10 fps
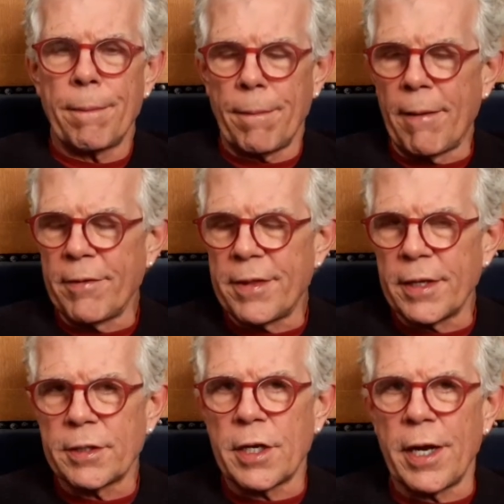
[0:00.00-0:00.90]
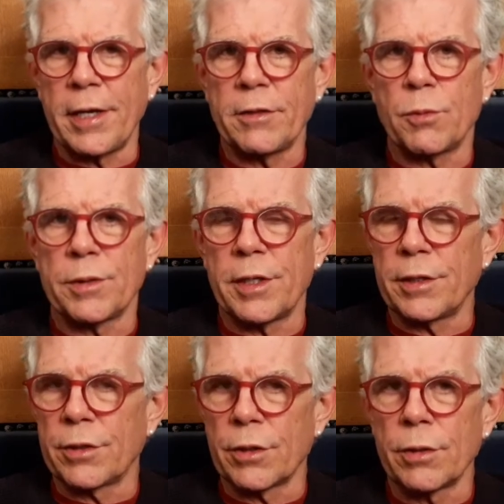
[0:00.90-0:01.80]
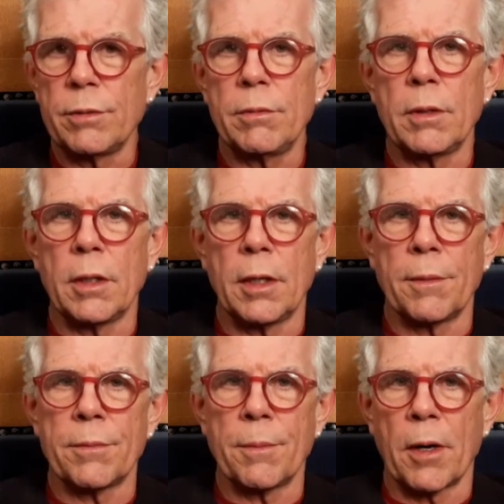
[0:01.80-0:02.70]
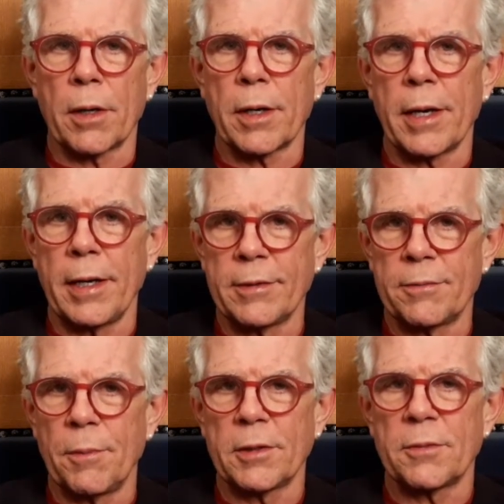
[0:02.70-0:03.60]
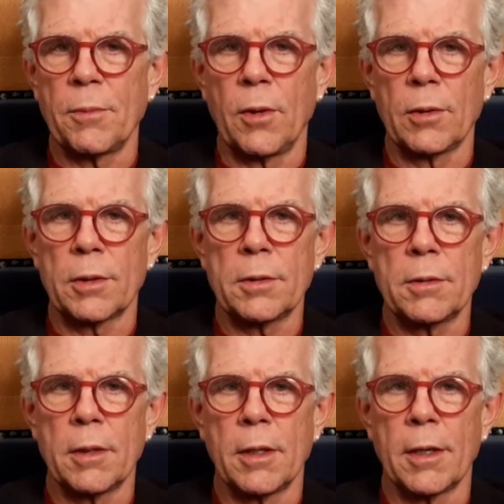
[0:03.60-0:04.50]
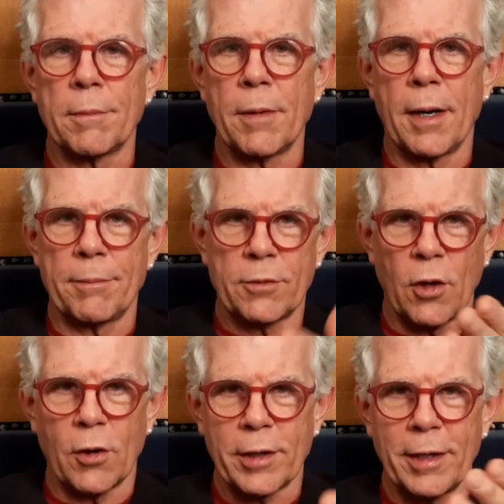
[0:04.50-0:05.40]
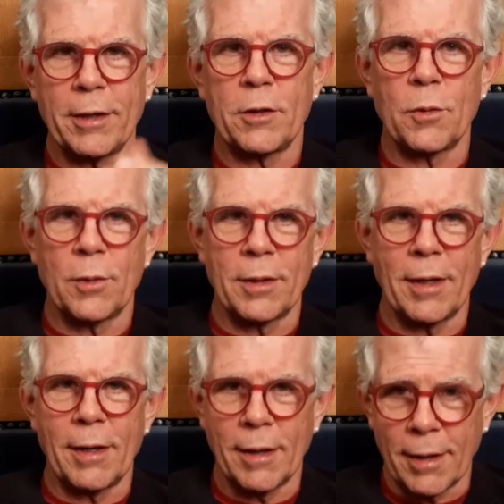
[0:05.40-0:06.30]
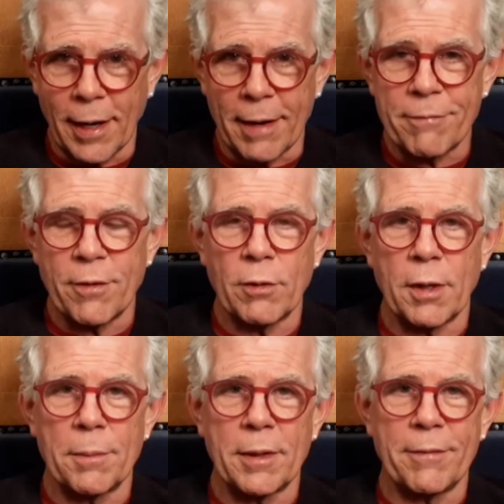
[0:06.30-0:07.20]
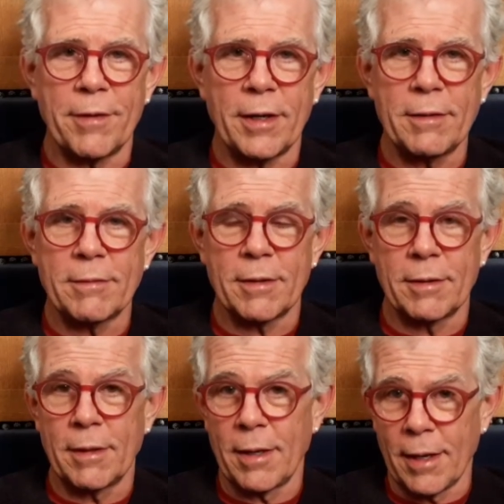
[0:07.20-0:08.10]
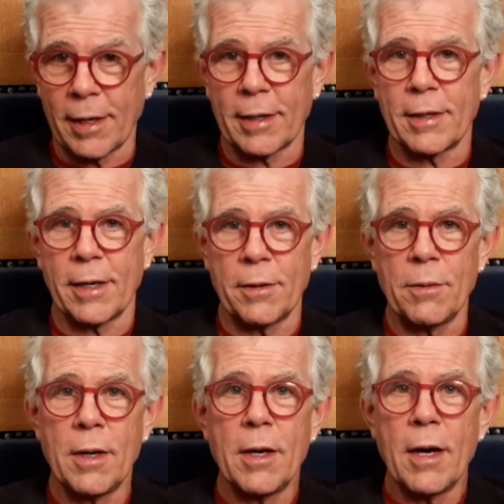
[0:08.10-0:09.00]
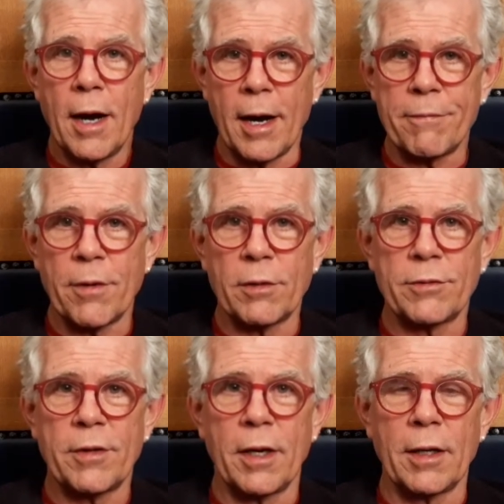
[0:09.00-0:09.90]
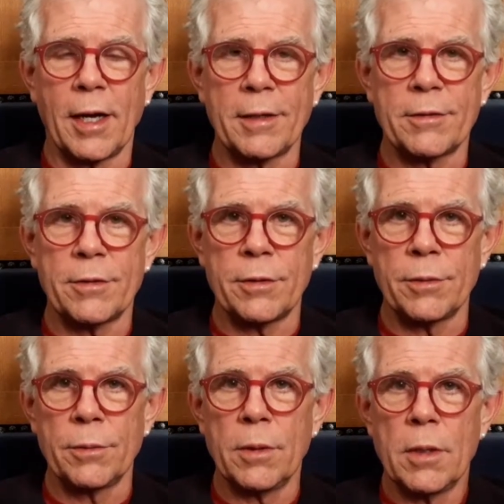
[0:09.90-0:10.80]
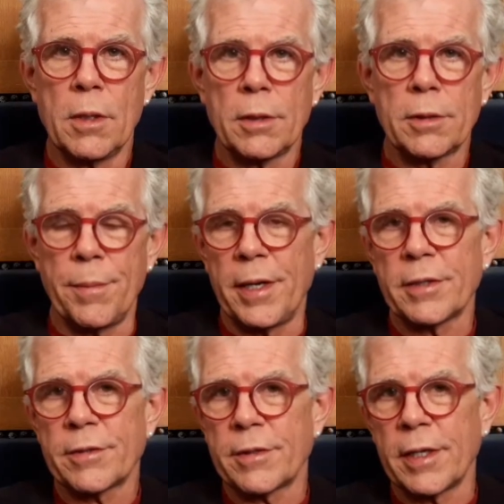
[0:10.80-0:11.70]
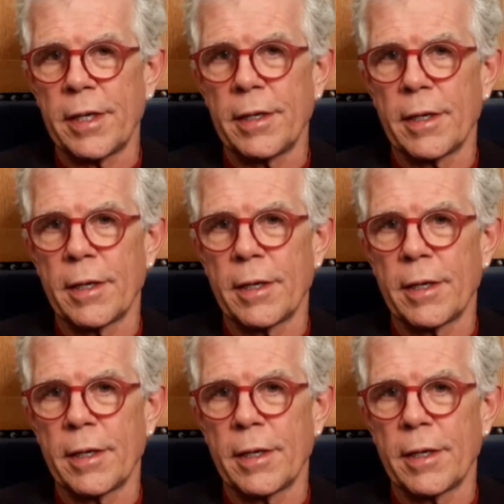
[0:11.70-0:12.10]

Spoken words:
everything changed with digital. The market is much smaller. I'm talking into an iPhone, I believe it is, and I can tell you, iPhones did a lot to diminish the